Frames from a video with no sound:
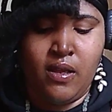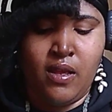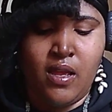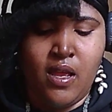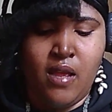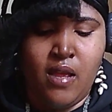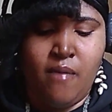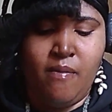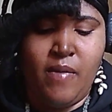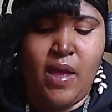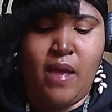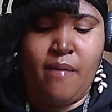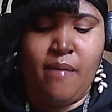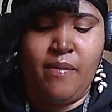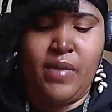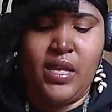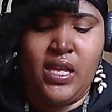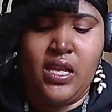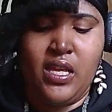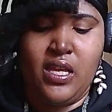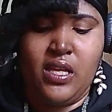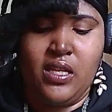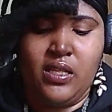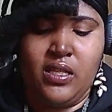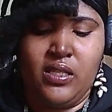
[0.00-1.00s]
By
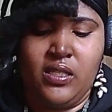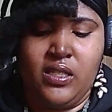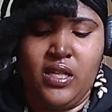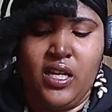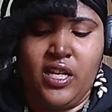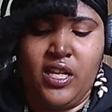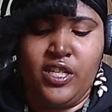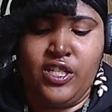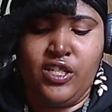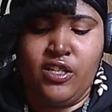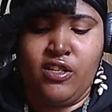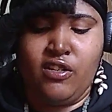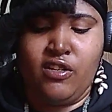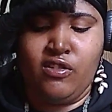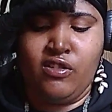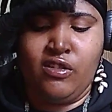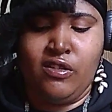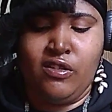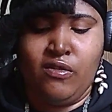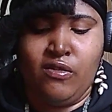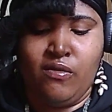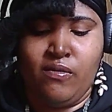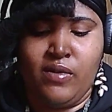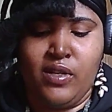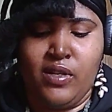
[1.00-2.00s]
being in touch and in
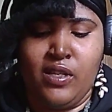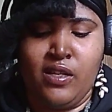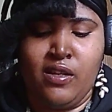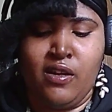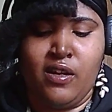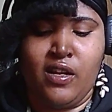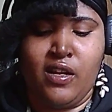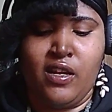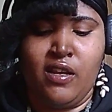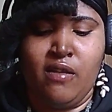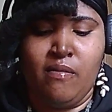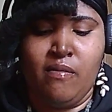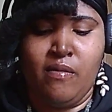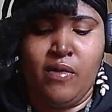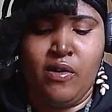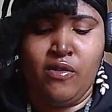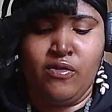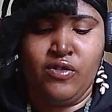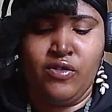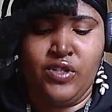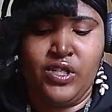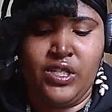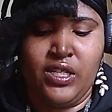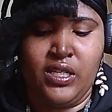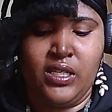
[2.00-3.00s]
tune with your
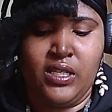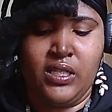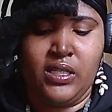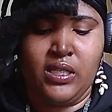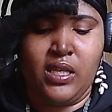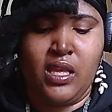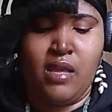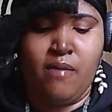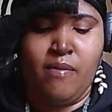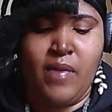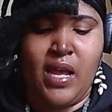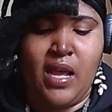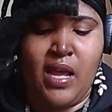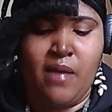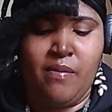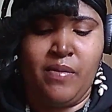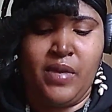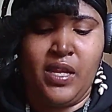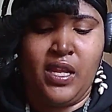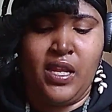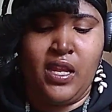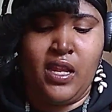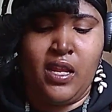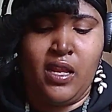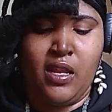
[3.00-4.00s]
emotions, and by
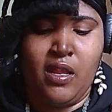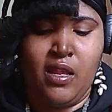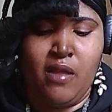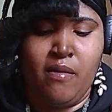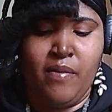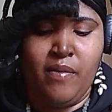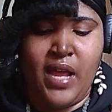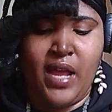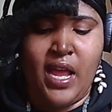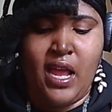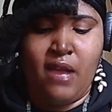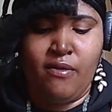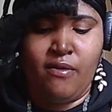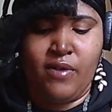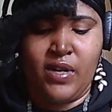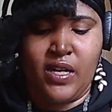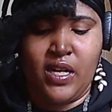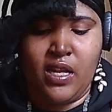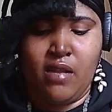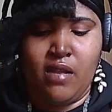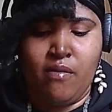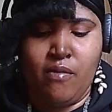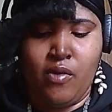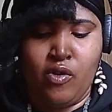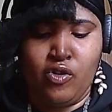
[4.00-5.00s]
being empowered
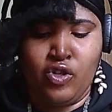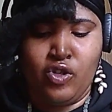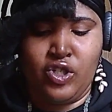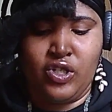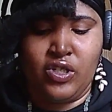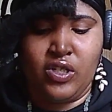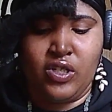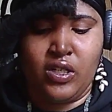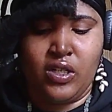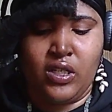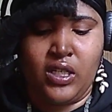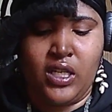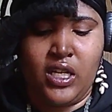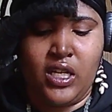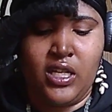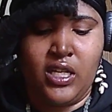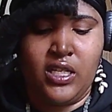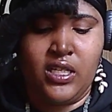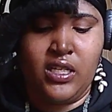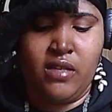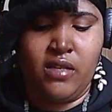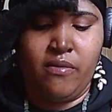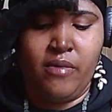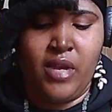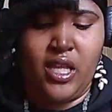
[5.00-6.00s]
emotionally to
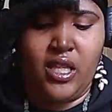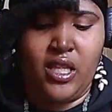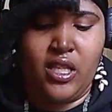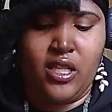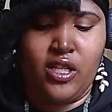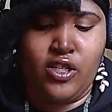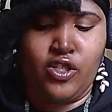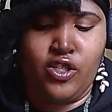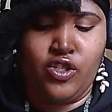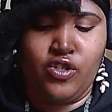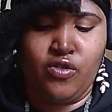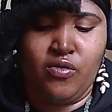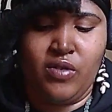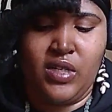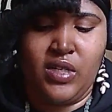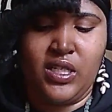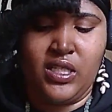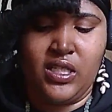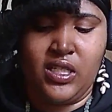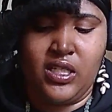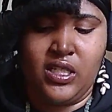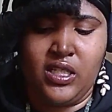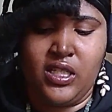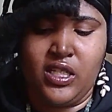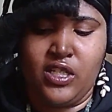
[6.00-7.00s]
make the
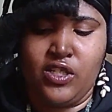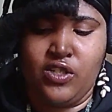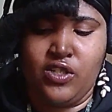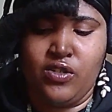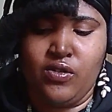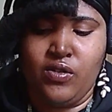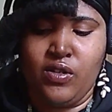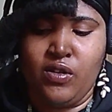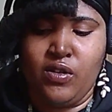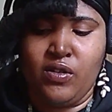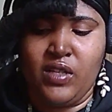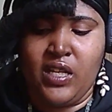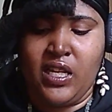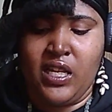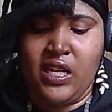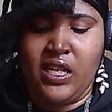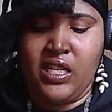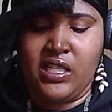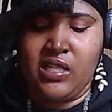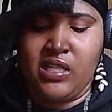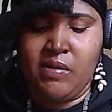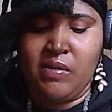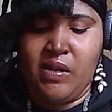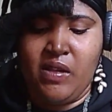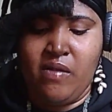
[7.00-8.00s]
choices that you know that need to
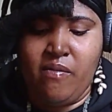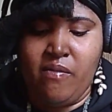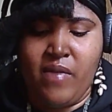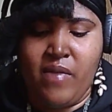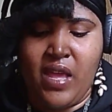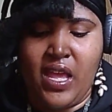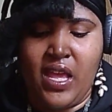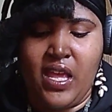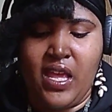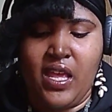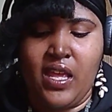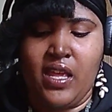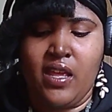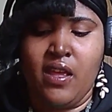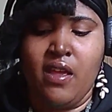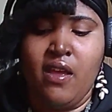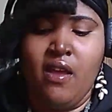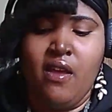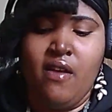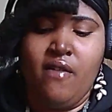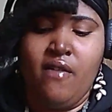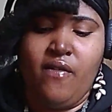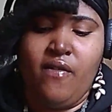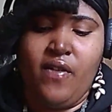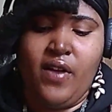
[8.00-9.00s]
be made
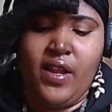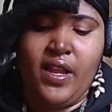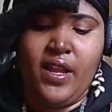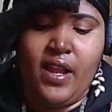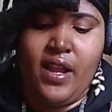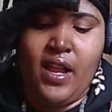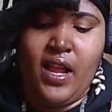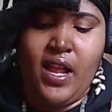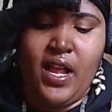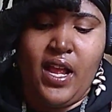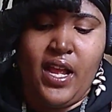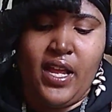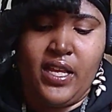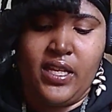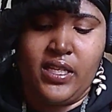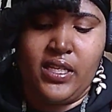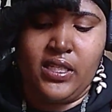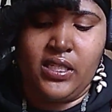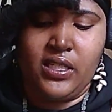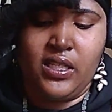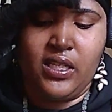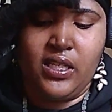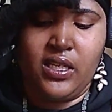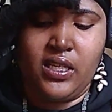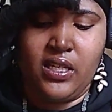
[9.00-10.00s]
for your highest
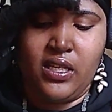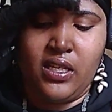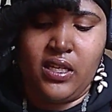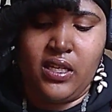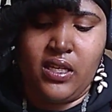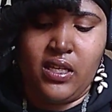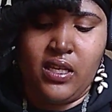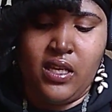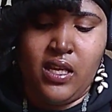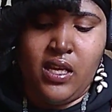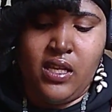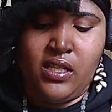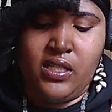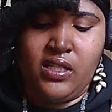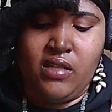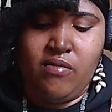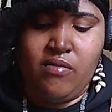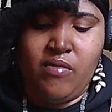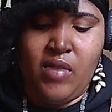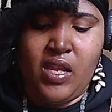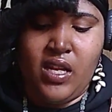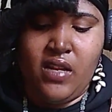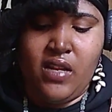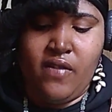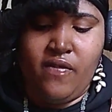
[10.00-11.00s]
good, to
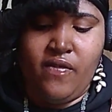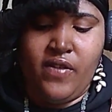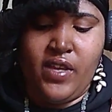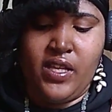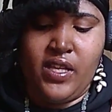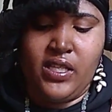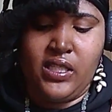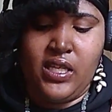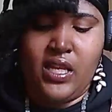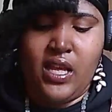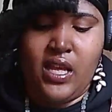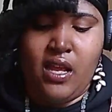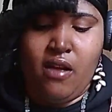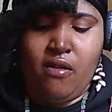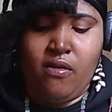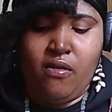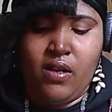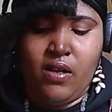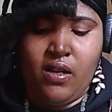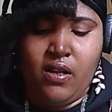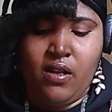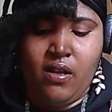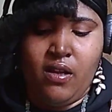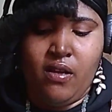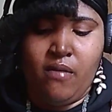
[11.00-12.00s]
manifest the
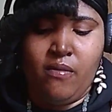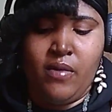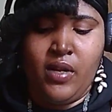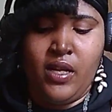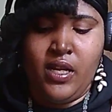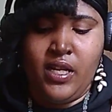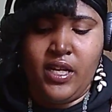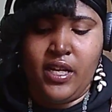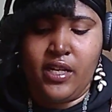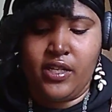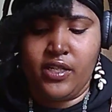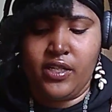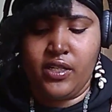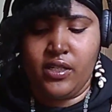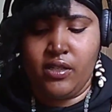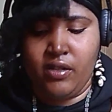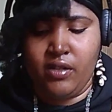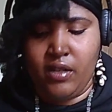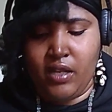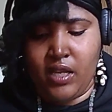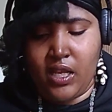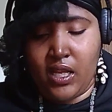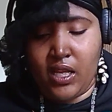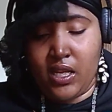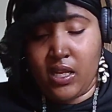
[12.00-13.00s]
outcome that you're
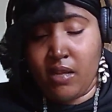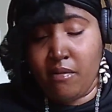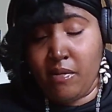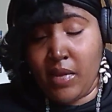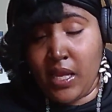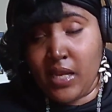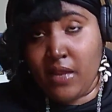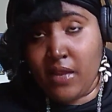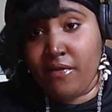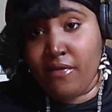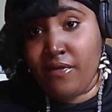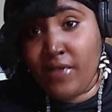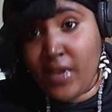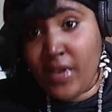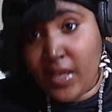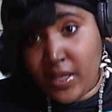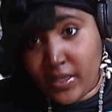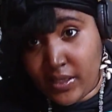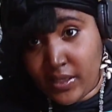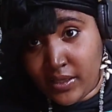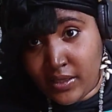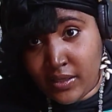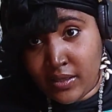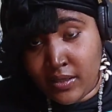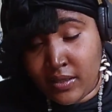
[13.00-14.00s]
looking to
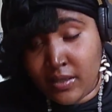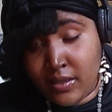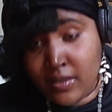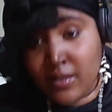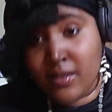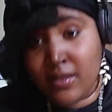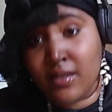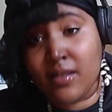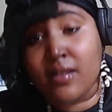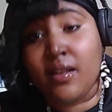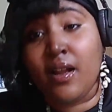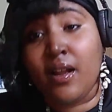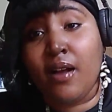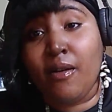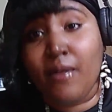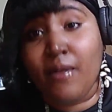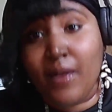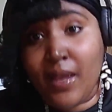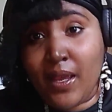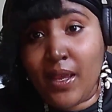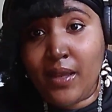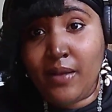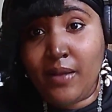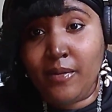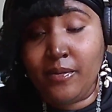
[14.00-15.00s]
manifest.
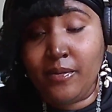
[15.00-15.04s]
Okay?